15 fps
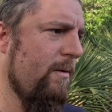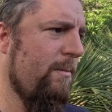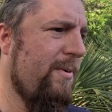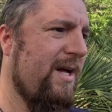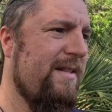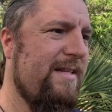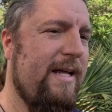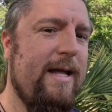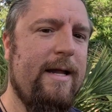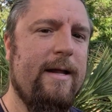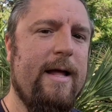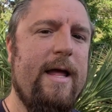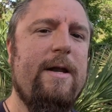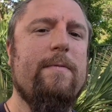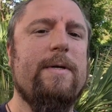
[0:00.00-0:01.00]
But the
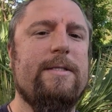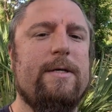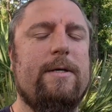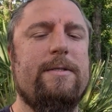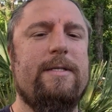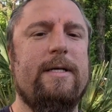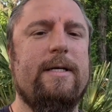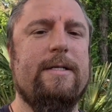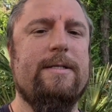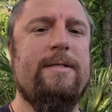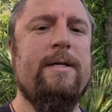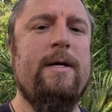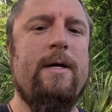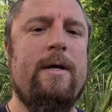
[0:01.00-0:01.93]
end result is